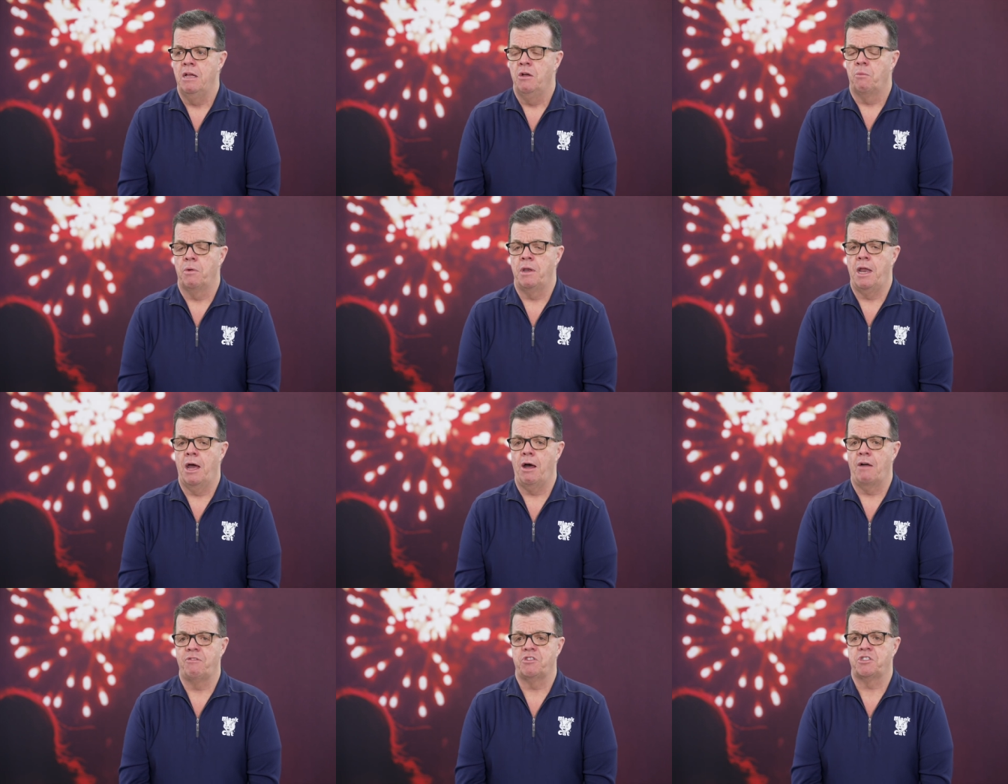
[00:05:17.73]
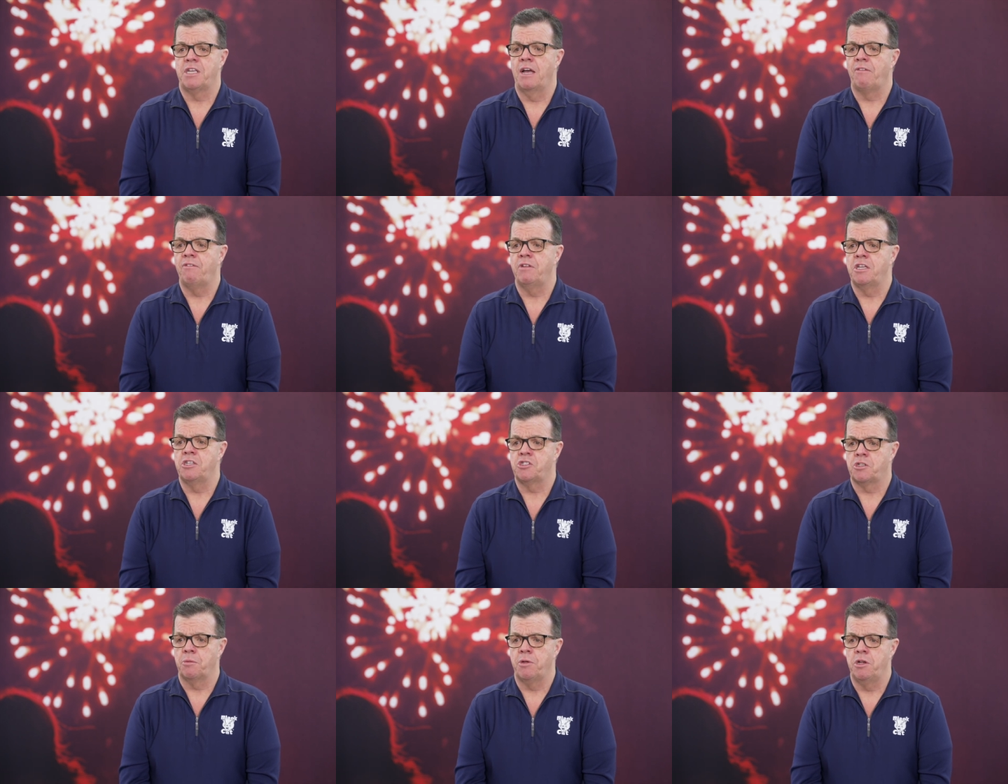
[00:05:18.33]
We now have seven
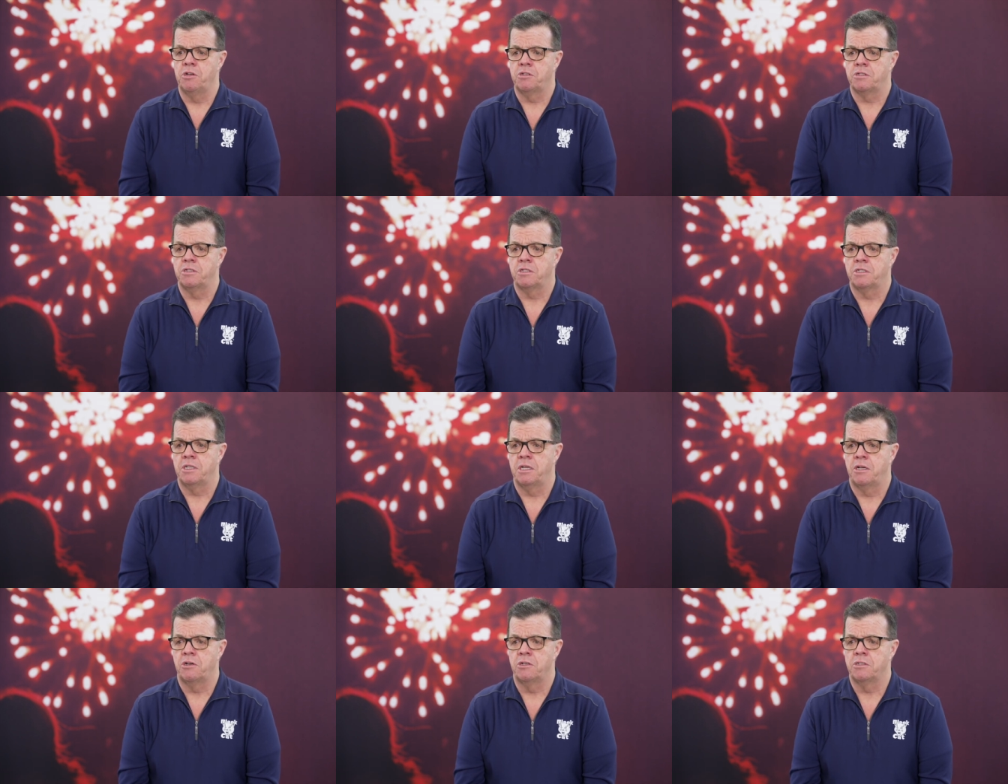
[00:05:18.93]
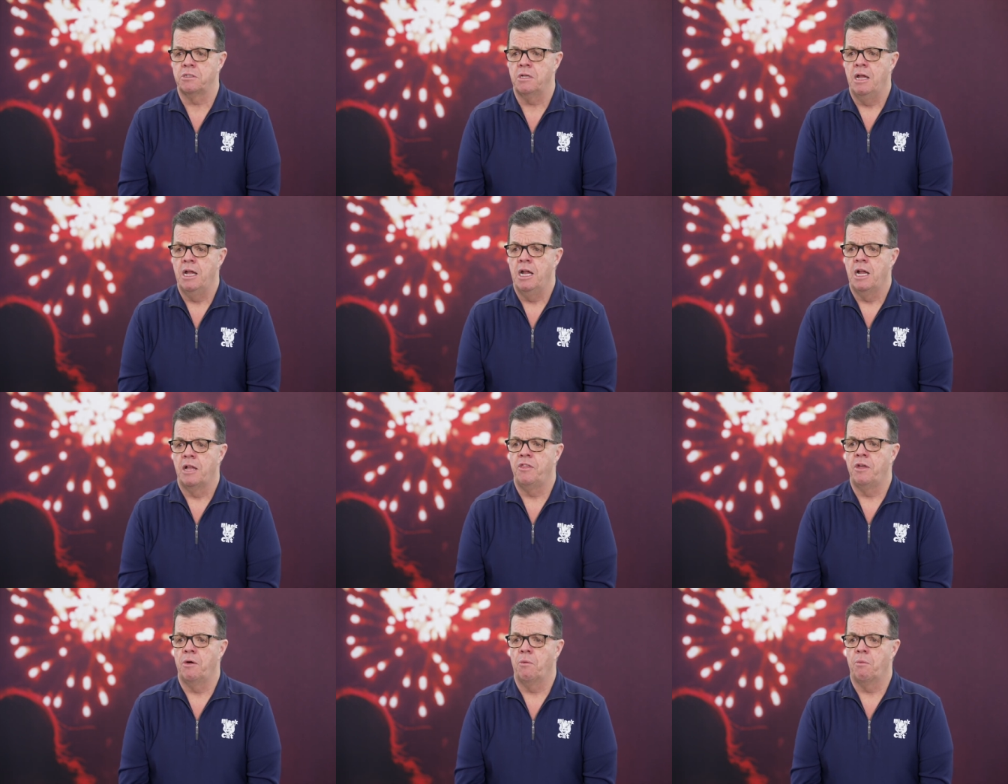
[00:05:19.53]
distribution centers
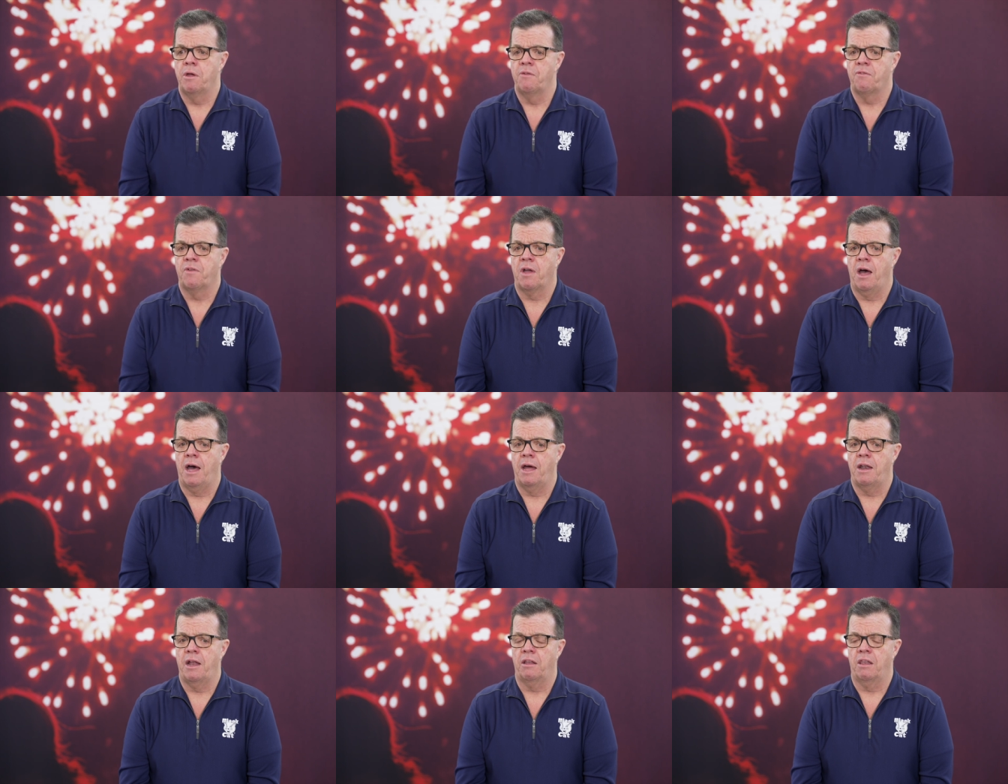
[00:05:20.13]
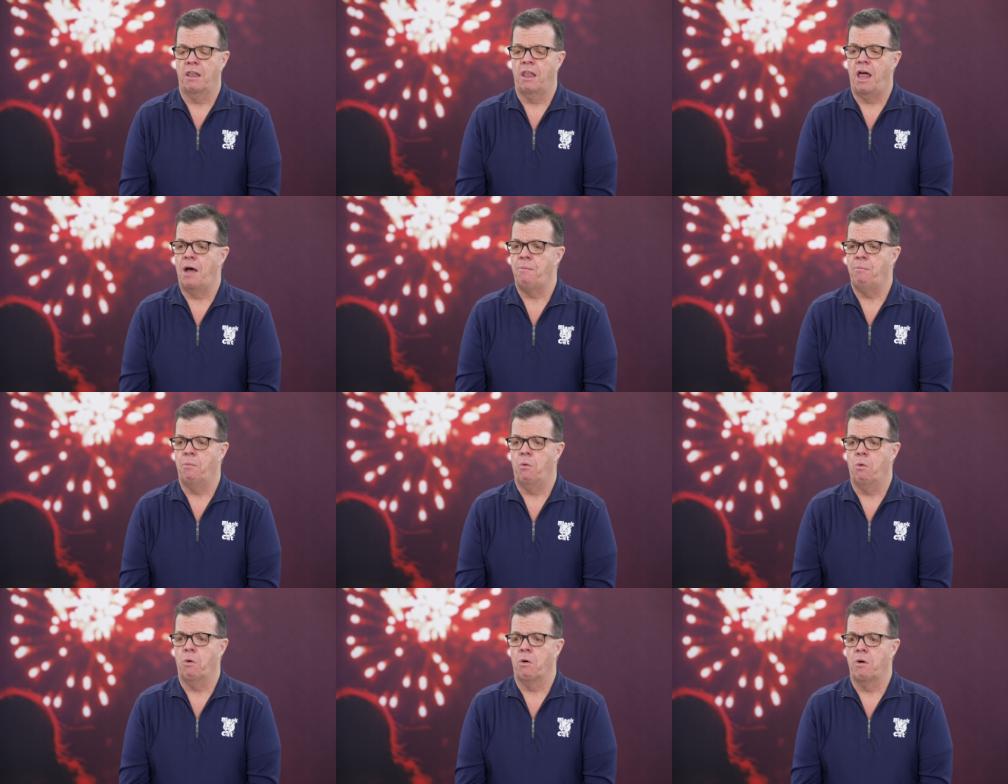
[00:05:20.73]
that we've got a lot
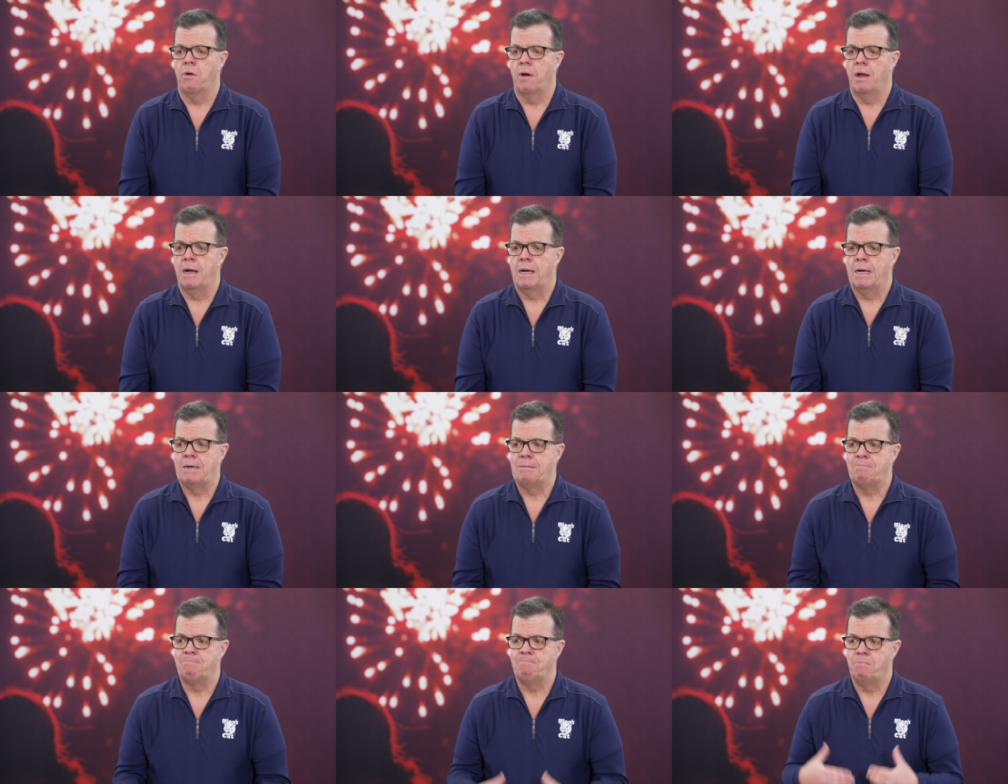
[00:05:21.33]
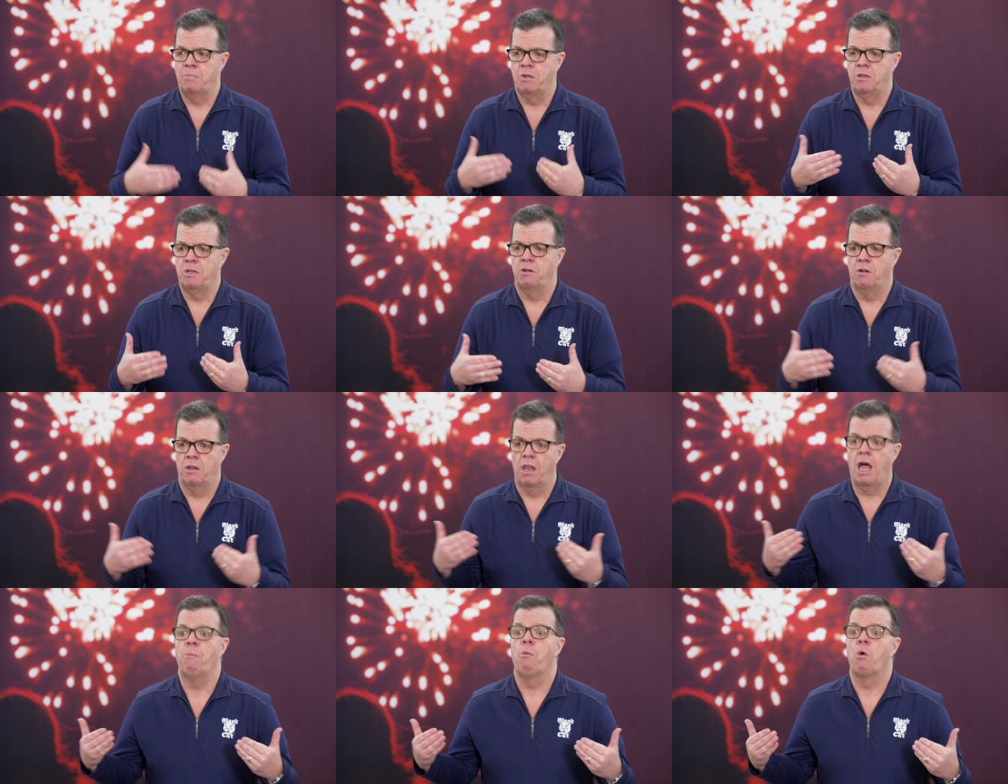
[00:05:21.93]
more, um, you know,
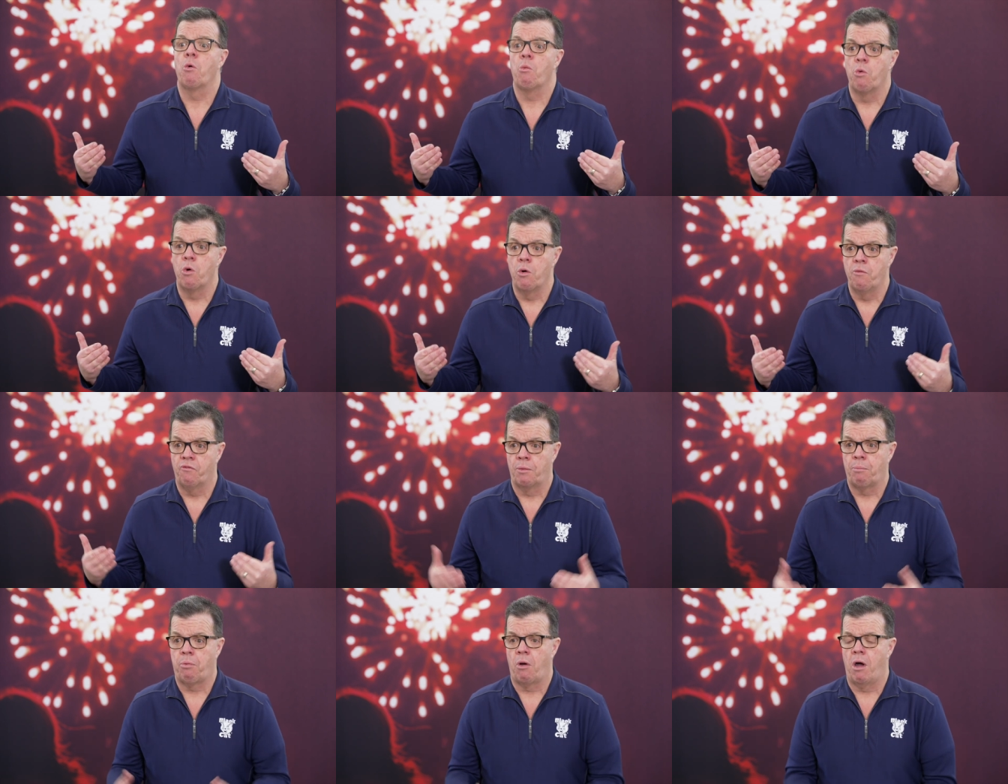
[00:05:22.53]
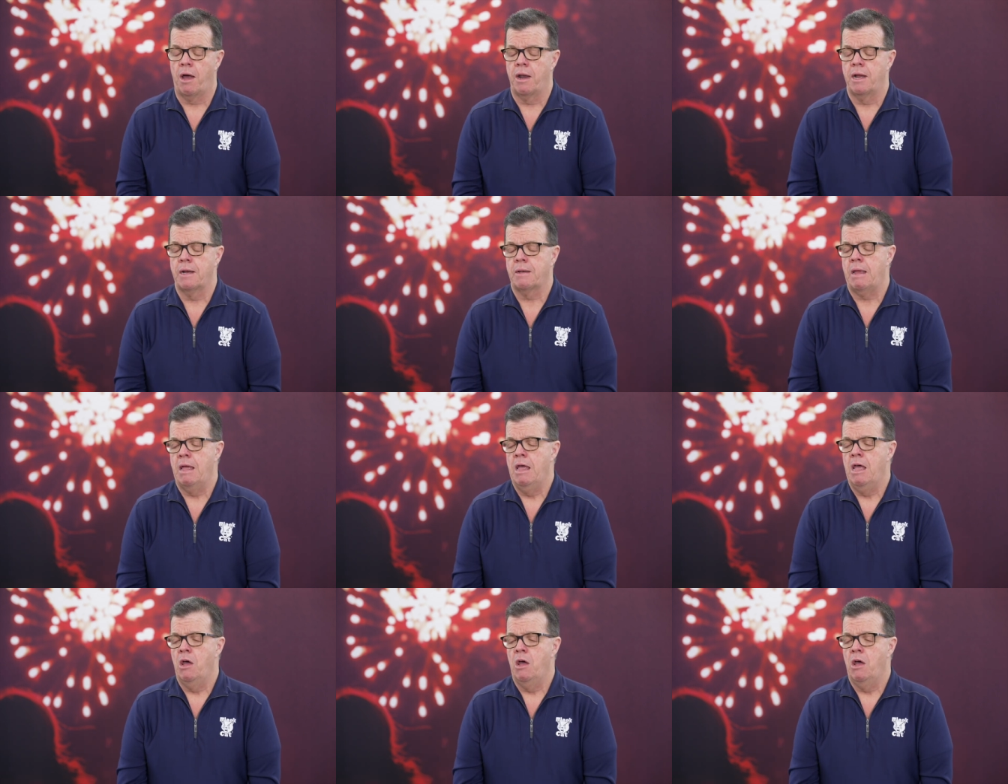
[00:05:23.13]
a lot more room for product.